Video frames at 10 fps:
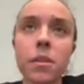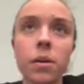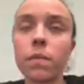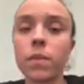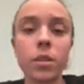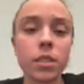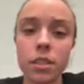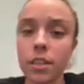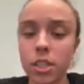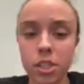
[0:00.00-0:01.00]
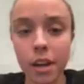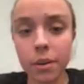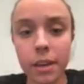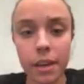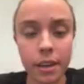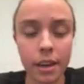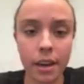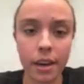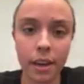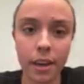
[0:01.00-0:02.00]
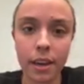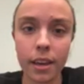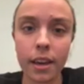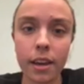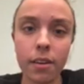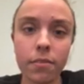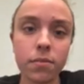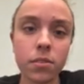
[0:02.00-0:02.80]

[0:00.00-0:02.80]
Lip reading: throughout volunteering and shadowing, I have